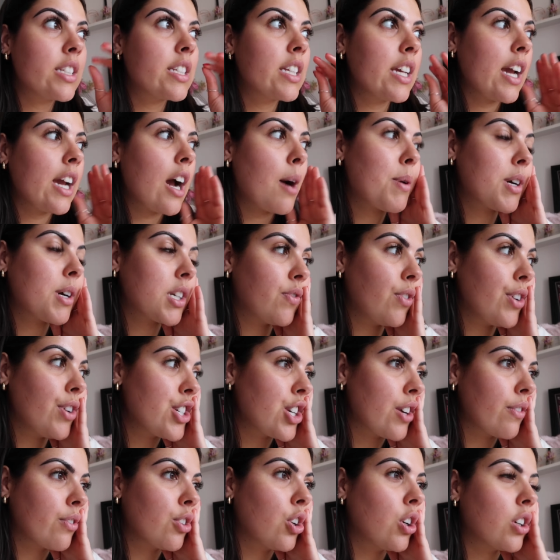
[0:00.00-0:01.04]
see how much
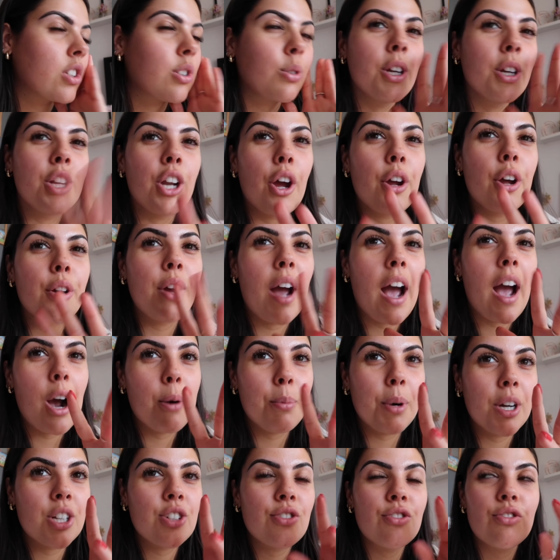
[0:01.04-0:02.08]
footage I've got, so I know how
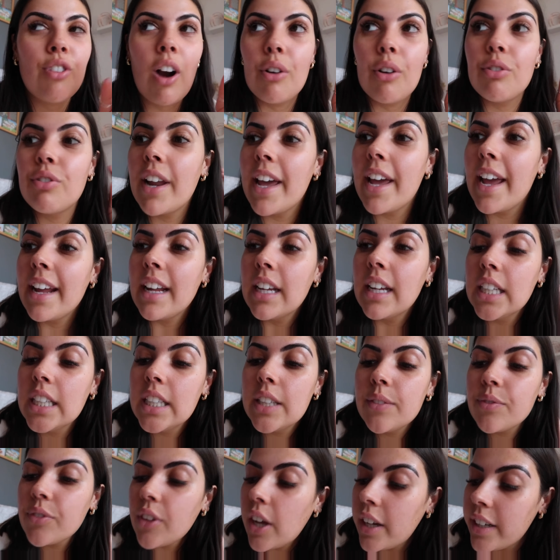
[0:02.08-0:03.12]
much roughly
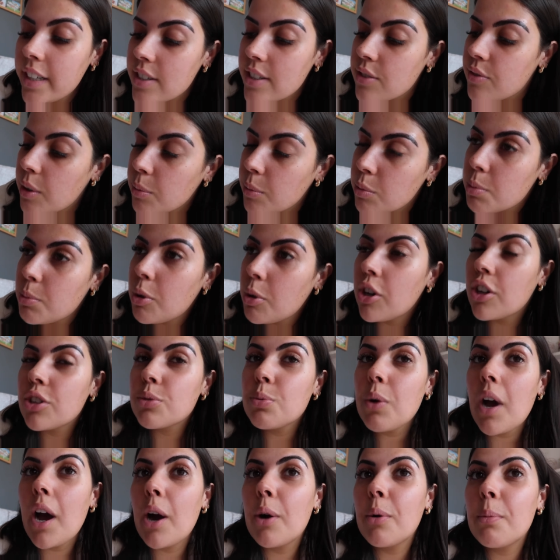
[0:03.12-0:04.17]
I need to film tomorrow
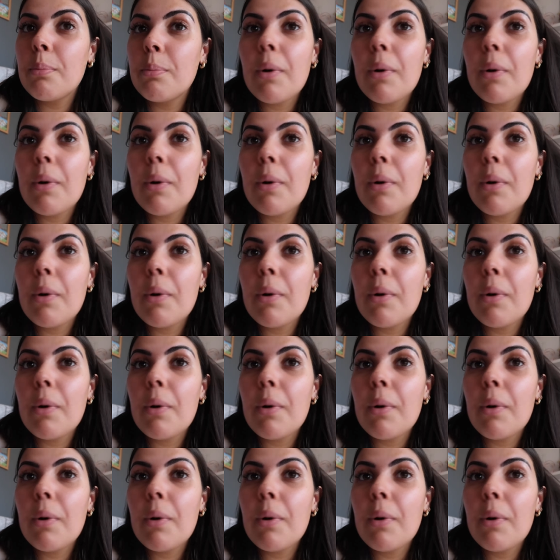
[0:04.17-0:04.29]
as well.